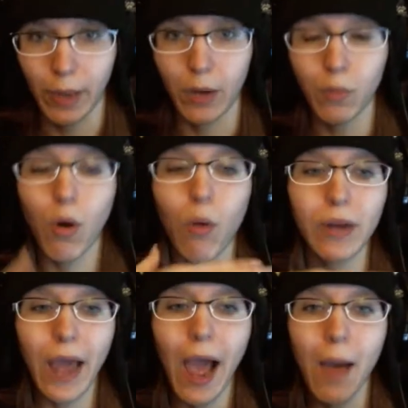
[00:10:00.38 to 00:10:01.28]
What would
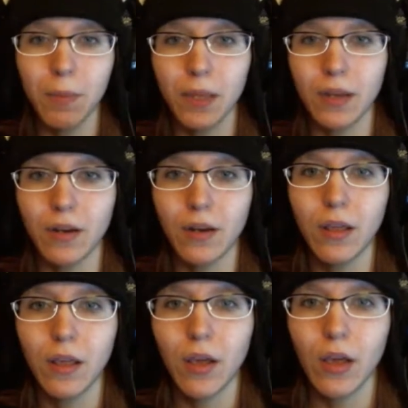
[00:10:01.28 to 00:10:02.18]
happen
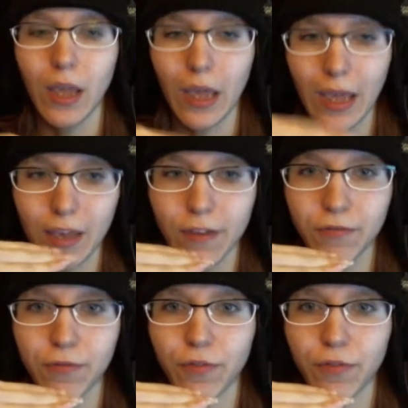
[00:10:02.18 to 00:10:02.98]
if,